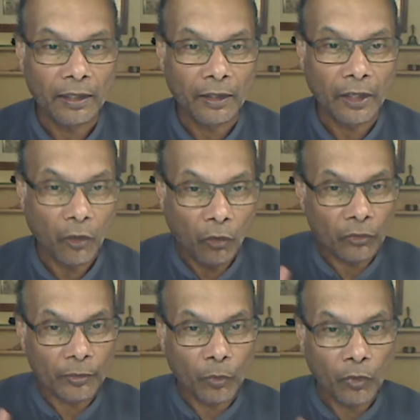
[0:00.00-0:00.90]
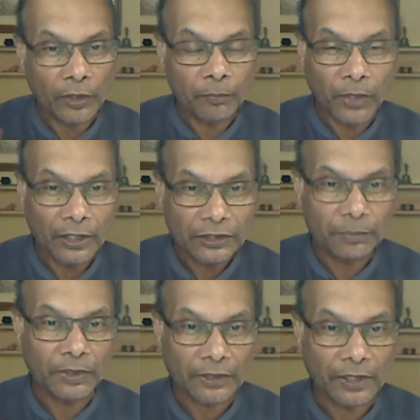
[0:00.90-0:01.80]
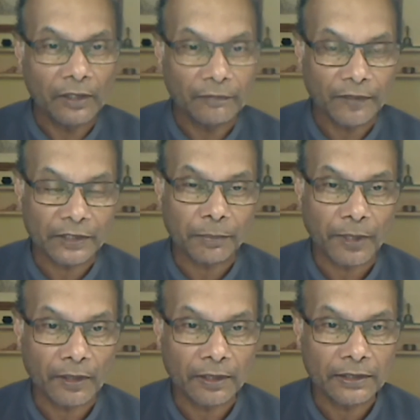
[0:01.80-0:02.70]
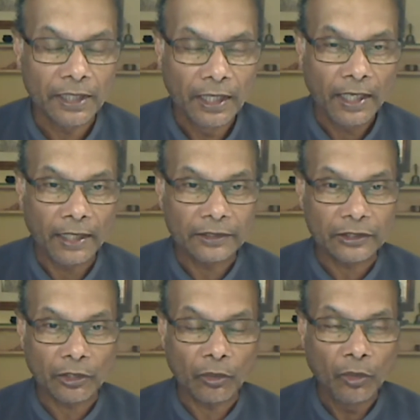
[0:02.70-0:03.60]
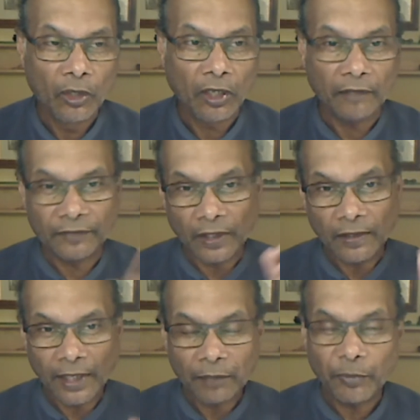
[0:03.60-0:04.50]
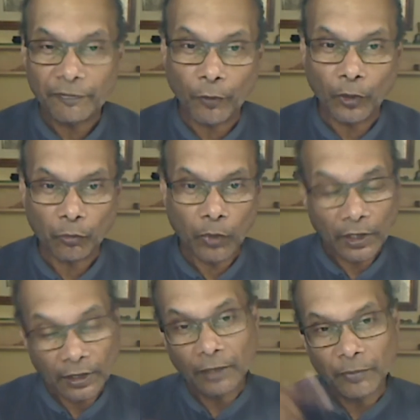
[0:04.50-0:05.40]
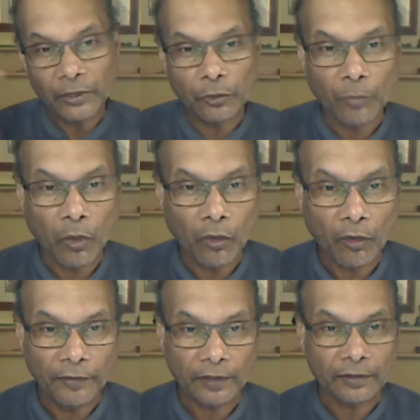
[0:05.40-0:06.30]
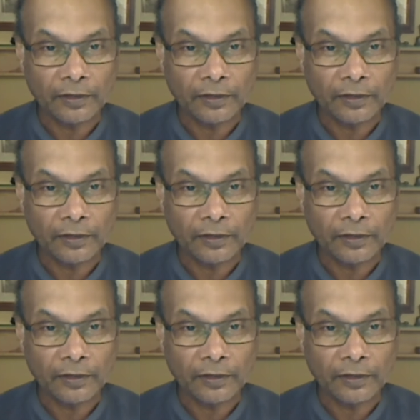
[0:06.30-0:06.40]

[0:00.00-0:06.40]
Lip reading: or reward and punishment kind of experience. And so I've done that before, it worked, let me do more of it.